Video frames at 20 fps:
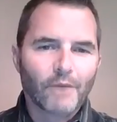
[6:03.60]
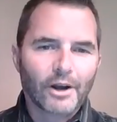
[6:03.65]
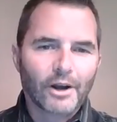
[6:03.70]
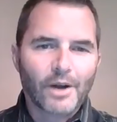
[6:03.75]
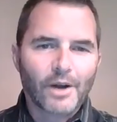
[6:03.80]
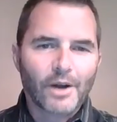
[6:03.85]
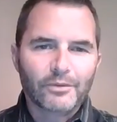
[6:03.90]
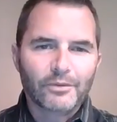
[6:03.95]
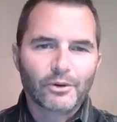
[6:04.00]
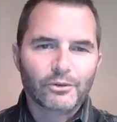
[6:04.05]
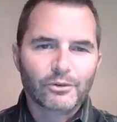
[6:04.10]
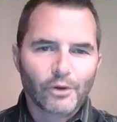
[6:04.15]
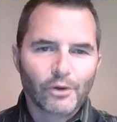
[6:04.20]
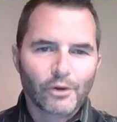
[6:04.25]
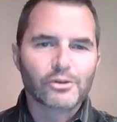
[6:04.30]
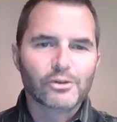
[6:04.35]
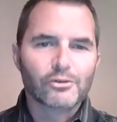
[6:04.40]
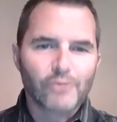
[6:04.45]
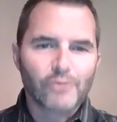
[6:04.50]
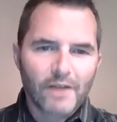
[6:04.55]
you're out there
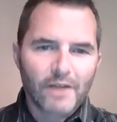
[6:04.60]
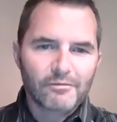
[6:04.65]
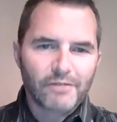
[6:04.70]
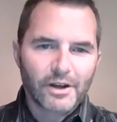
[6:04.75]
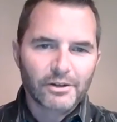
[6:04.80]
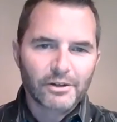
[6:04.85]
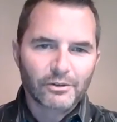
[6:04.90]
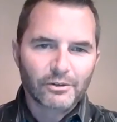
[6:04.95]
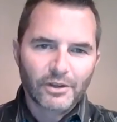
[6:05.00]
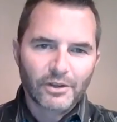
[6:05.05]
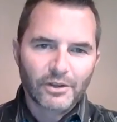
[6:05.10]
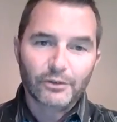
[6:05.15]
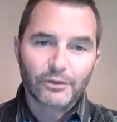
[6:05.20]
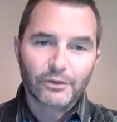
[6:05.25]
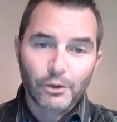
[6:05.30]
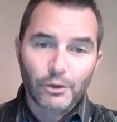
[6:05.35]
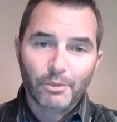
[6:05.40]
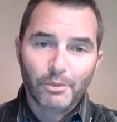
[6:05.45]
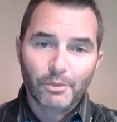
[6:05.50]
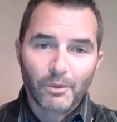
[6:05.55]
searching, try and find your sense
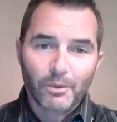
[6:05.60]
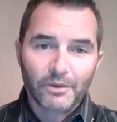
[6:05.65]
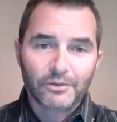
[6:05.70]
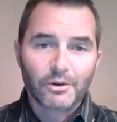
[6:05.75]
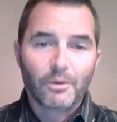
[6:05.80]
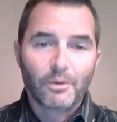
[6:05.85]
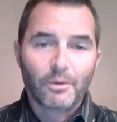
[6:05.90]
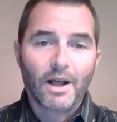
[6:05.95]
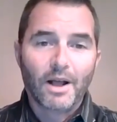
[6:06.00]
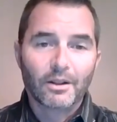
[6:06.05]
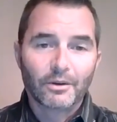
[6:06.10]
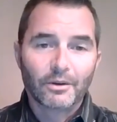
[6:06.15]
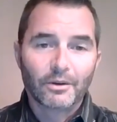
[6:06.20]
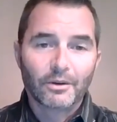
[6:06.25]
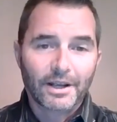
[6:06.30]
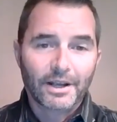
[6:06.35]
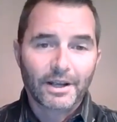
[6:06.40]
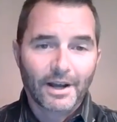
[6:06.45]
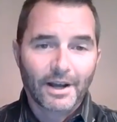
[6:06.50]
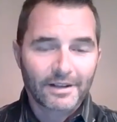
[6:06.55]
of humor once in a while.
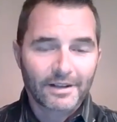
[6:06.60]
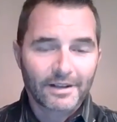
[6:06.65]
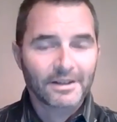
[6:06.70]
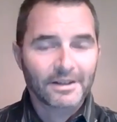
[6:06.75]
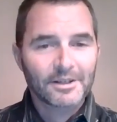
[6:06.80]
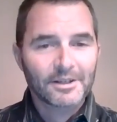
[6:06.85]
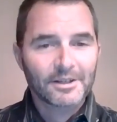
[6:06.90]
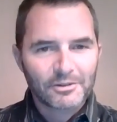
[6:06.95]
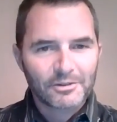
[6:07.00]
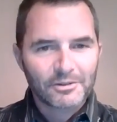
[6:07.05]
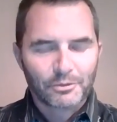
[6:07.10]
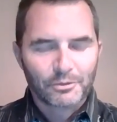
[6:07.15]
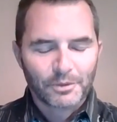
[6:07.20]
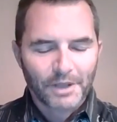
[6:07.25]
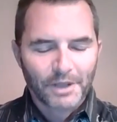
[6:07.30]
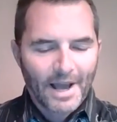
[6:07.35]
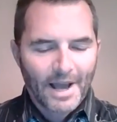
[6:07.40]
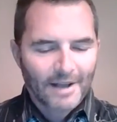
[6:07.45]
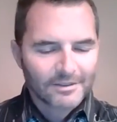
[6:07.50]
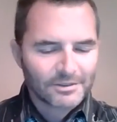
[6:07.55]
Okay, guy, just
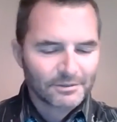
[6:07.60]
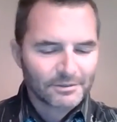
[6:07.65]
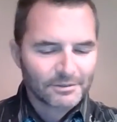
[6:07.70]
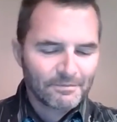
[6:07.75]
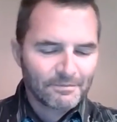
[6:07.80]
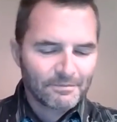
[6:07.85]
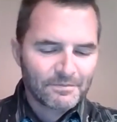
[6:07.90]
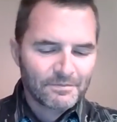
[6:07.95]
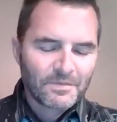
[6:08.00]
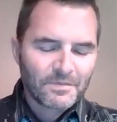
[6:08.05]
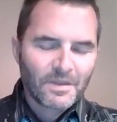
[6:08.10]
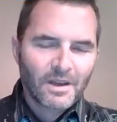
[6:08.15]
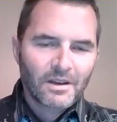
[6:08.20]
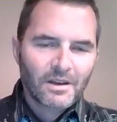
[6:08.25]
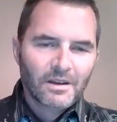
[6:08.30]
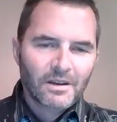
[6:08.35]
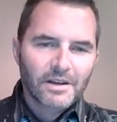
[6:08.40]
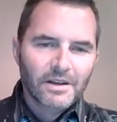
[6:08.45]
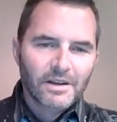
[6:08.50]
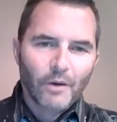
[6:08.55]
relax.
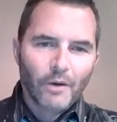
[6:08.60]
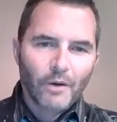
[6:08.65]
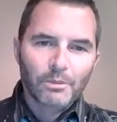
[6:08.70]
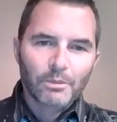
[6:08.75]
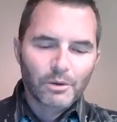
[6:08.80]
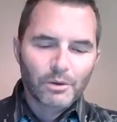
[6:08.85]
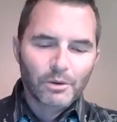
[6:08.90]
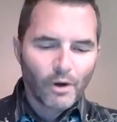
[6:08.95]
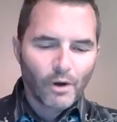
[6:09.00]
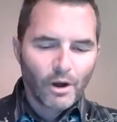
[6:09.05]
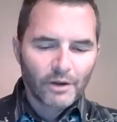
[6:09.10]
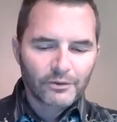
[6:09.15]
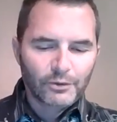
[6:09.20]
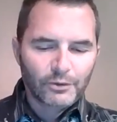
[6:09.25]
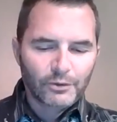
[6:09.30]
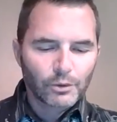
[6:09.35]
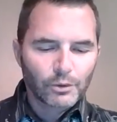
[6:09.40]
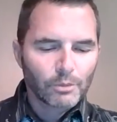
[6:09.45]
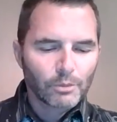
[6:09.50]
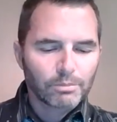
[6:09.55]
Now I want to move on
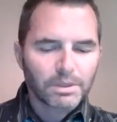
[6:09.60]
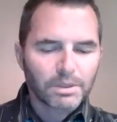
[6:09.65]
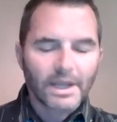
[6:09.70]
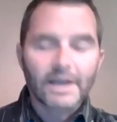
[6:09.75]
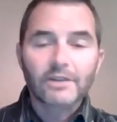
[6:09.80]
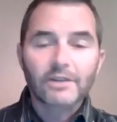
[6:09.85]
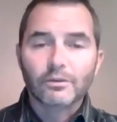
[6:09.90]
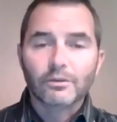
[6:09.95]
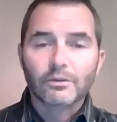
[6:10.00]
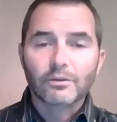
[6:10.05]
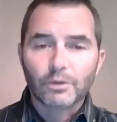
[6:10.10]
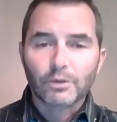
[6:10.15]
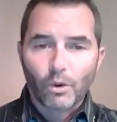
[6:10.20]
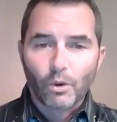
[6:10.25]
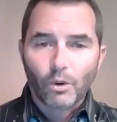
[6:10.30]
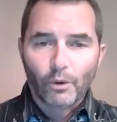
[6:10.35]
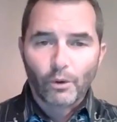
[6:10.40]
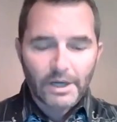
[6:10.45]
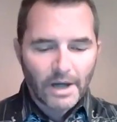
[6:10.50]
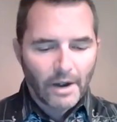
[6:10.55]
to Blaze of
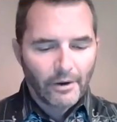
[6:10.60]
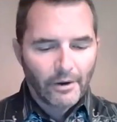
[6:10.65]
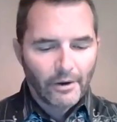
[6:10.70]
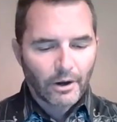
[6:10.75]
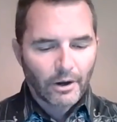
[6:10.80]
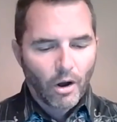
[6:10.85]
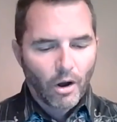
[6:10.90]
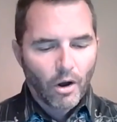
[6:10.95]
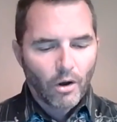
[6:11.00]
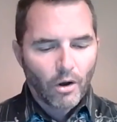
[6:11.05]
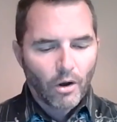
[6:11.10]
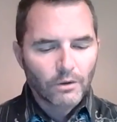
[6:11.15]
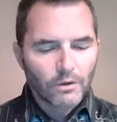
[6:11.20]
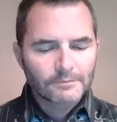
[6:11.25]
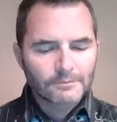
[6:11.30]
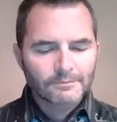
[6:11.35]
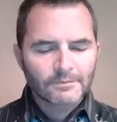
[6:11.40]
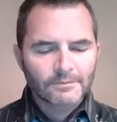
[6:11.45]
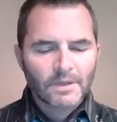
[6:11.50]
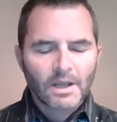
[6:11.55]
Glory, Eric
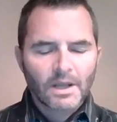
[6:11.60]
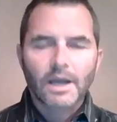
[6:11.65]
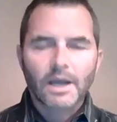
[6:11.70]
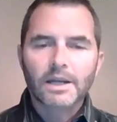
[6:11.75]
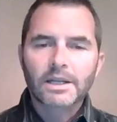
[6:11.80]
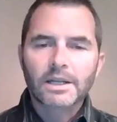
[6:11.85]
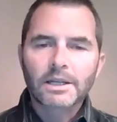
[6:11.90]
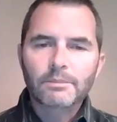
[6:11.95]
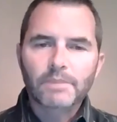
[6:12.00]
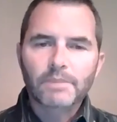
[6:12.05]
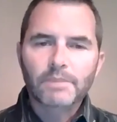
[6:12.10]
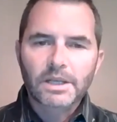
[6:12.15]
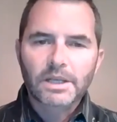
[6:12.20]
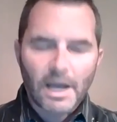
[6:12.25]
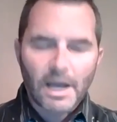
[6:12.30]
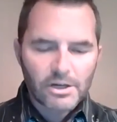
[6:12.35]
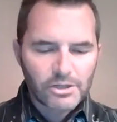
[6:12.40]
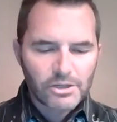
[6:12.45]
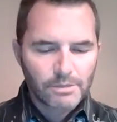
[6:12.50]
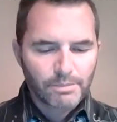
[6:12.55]
Hall. And he
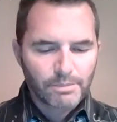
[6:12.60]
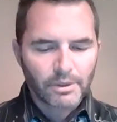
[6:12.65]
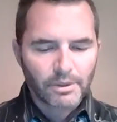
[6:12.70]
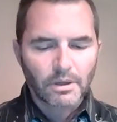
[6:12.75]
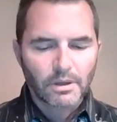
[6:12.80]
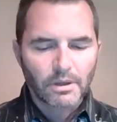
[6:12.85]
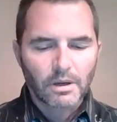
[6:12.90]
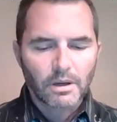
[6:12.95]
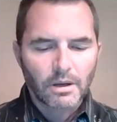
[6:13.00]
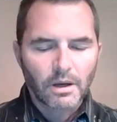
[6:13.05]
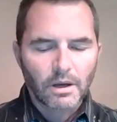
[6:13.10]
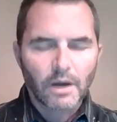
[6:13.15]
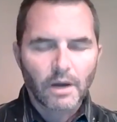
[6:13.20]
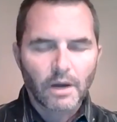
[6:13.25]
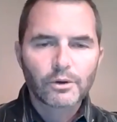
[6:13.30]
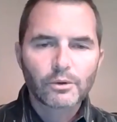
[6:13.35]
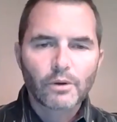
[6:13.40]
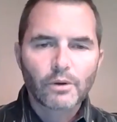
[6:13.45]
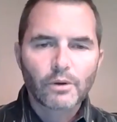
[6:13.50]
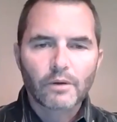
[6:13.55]
actually put
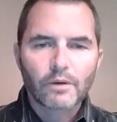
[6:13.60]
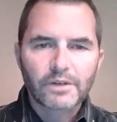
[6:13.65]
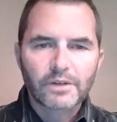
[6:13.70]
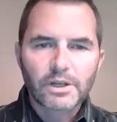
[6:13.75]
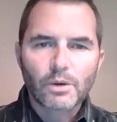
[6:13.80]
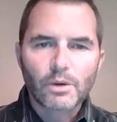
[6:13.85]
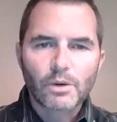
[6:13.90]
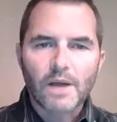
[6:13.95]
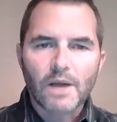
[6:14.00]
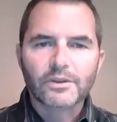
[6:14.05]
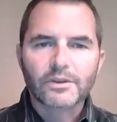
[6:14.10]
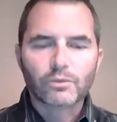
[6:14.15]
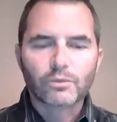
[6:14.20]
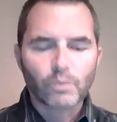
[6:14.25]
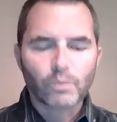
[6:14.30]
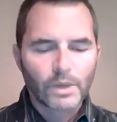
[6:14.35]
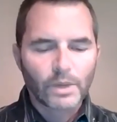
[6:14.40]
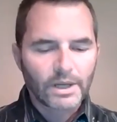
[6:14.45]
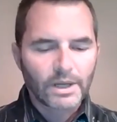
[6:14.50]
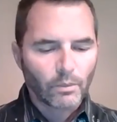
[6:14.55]
a video out
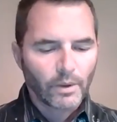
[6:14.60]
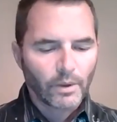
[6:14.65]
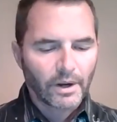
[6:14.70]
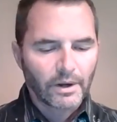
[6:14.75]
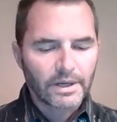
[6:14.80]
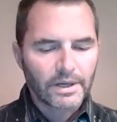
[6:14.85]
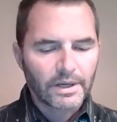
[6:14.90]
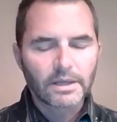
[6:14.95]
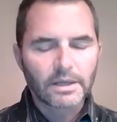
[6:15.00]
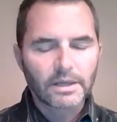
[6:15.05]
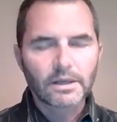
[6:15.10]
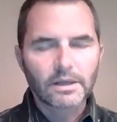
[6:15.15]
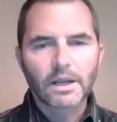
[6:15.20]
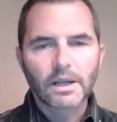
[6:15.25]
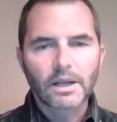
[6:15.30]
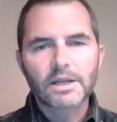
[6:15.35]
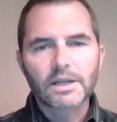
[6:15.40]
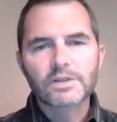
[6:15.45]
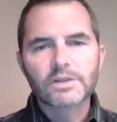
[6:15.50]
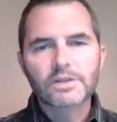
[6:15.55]
this week where
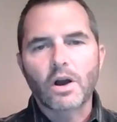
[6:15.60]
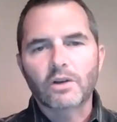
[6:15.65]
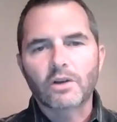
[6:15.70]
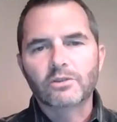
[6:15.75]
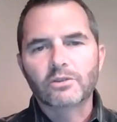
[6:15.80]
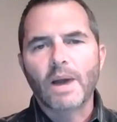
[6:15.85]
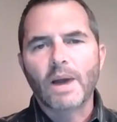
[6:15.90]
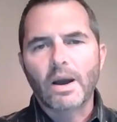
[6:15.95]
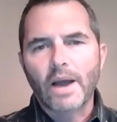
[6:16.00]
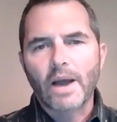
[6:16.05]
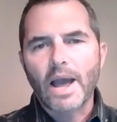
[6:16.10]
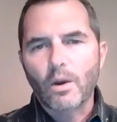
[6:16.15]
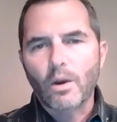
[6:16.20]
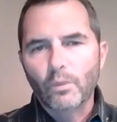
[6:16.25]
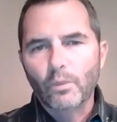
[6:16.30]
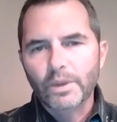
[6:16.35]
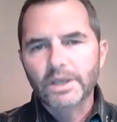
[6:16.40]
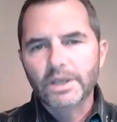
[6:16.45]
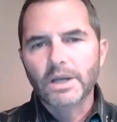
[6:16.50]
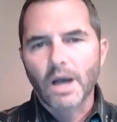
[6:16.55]
he talks about
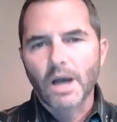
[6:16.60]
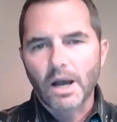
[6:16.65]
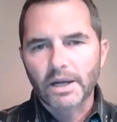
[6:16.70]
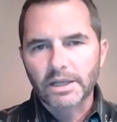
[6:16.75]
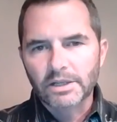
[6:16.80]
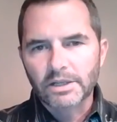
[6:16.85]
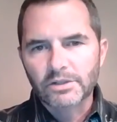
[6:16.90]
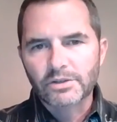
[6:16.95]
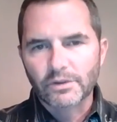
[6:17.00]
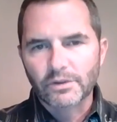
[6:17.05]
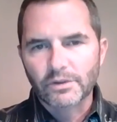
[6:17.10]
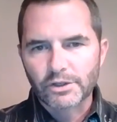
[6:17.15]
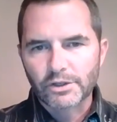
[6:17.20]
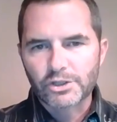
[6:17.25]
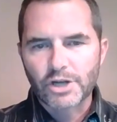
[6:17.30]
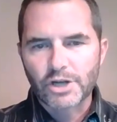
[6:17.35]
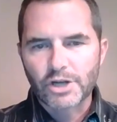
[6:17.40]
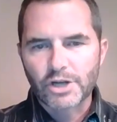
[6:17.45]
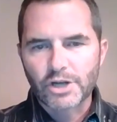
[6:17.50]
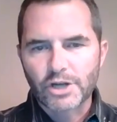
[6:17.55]
how we got into the
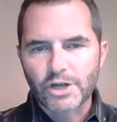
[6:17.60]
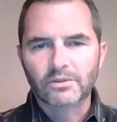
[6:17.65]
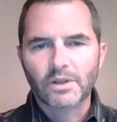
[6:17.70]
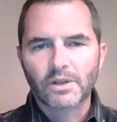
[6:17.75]
chase.